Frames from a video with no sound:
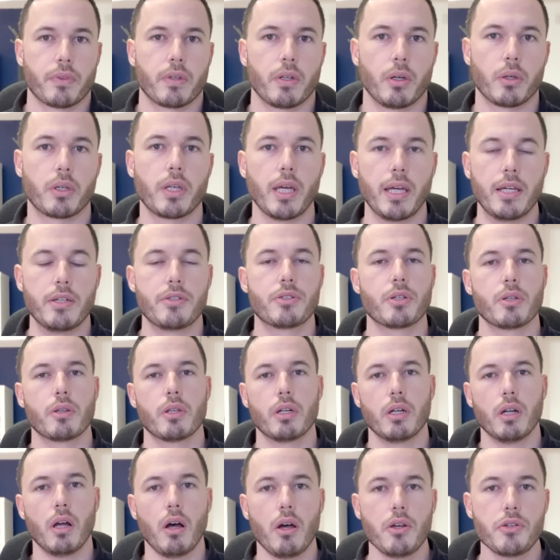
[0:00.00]
Okay, so the
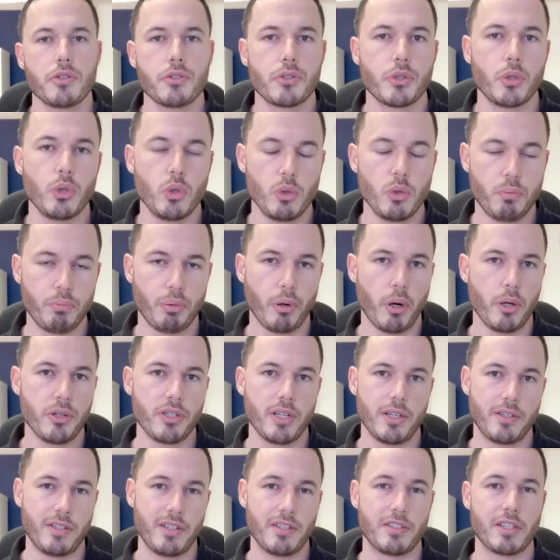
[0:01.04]
last 2
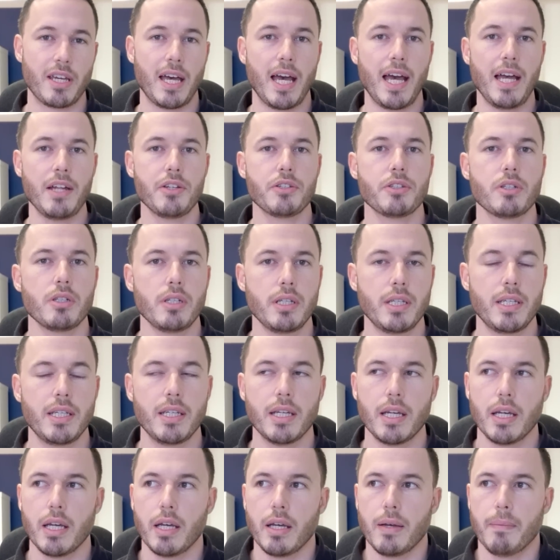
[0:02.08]
processes are actually,
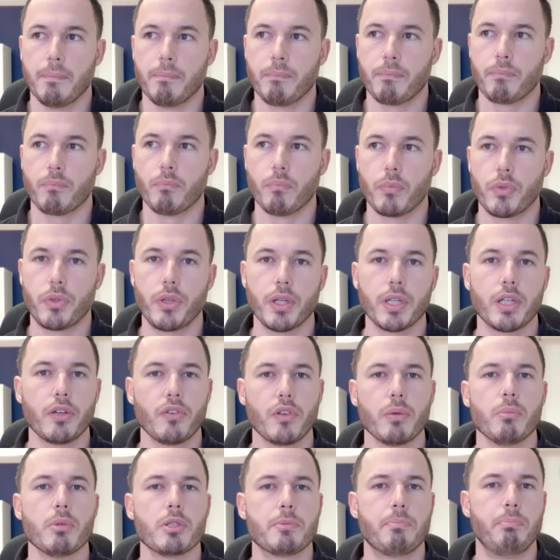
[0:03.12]
think of
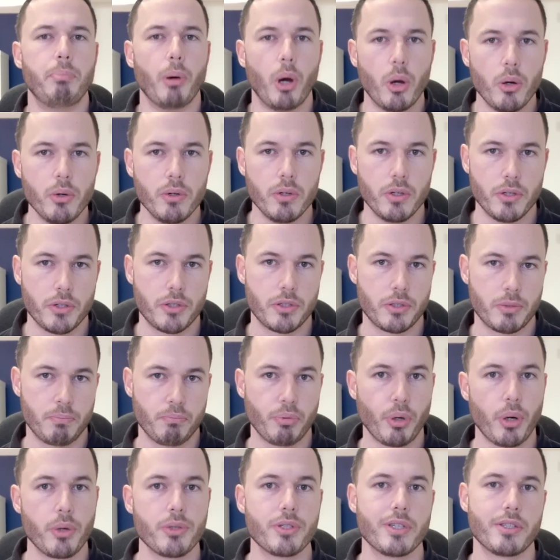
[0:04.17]
them as bonus
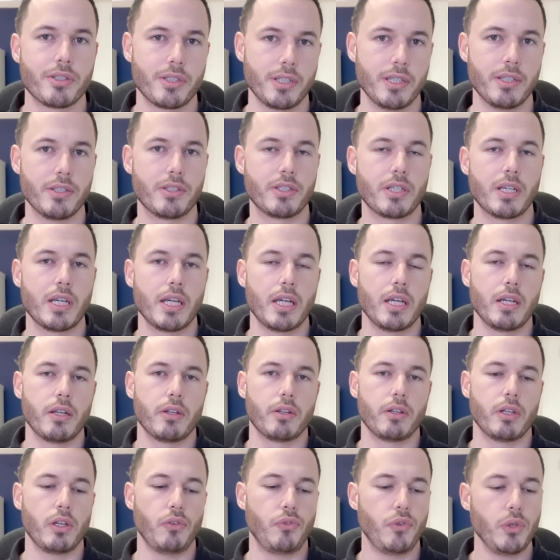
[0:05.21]
processes.
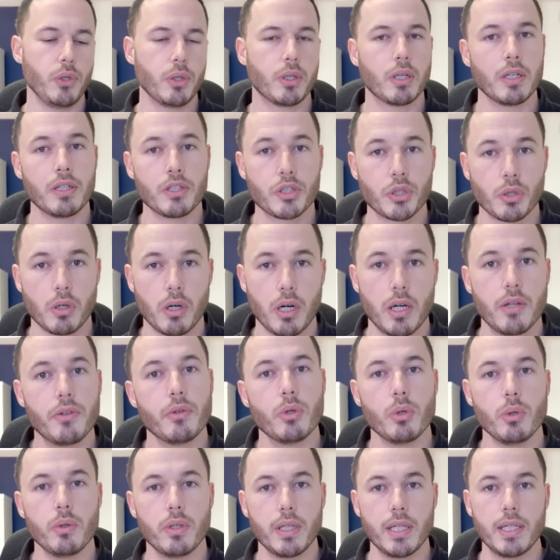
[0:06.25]
If you can try and
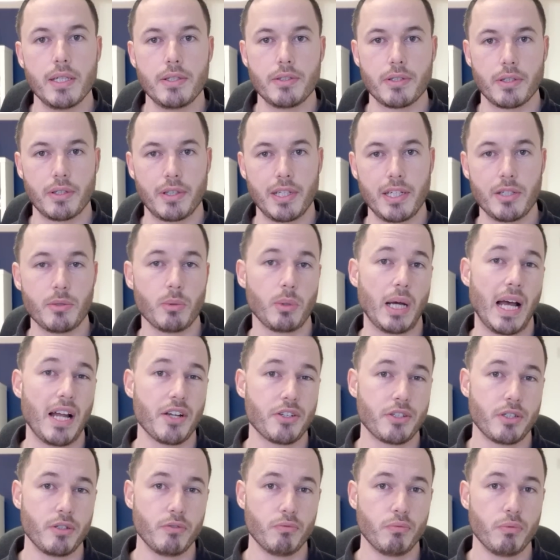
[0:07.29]
do these will
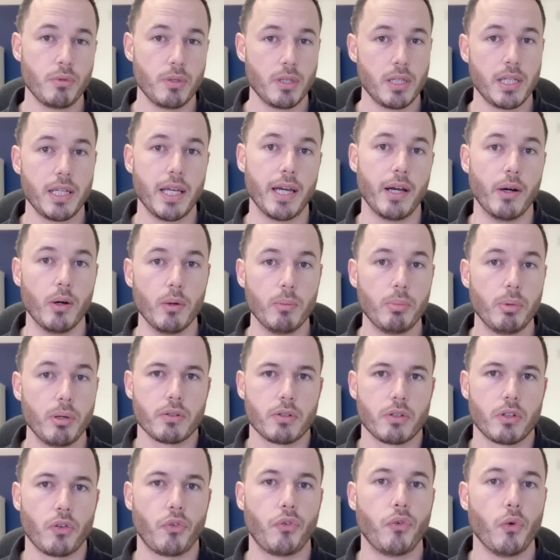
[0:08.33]
actually really help.
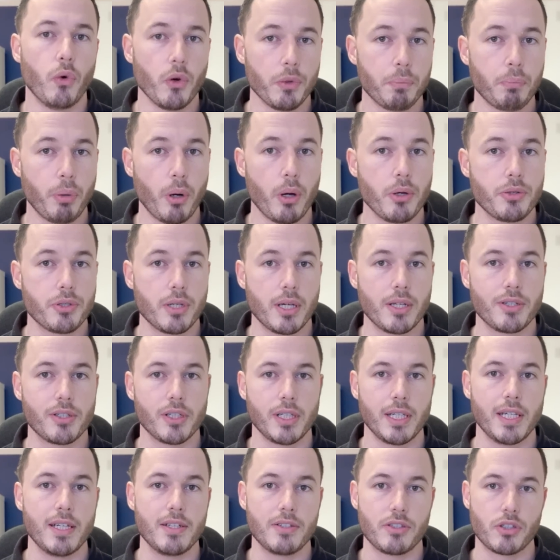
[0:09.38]
The 4th process
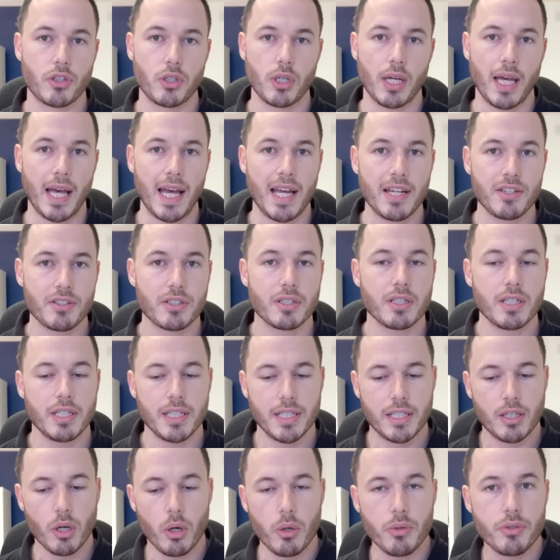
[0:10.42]
is to actually
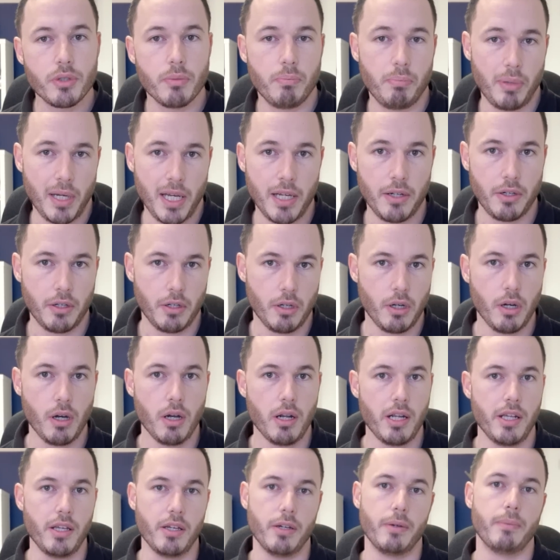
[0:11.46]
go to bed
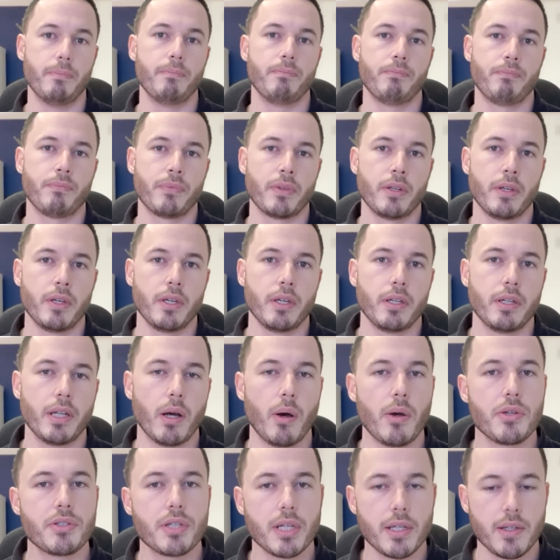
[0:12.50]
earlier. Now I
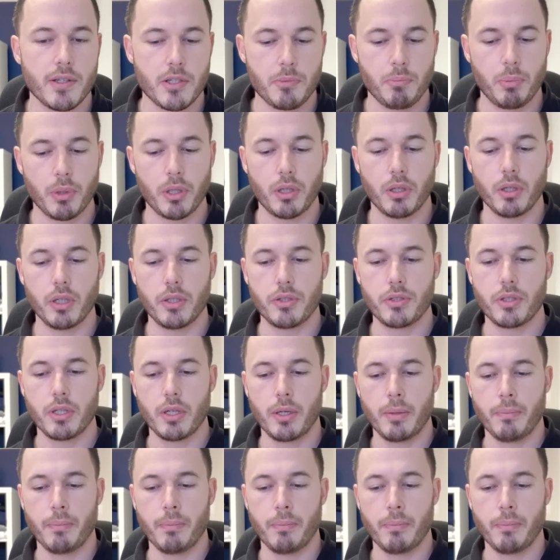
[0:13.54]
say this because